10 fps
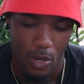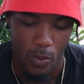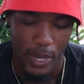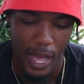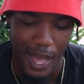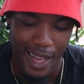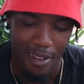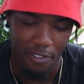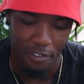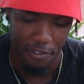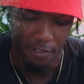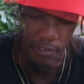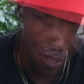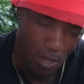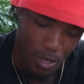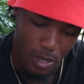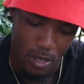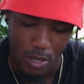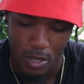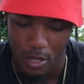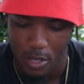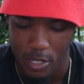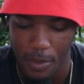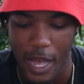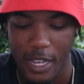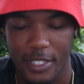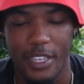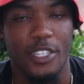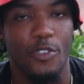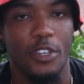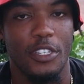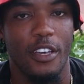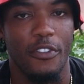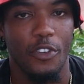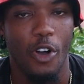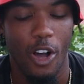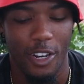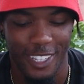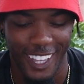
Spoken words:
we have some accessories here for you all.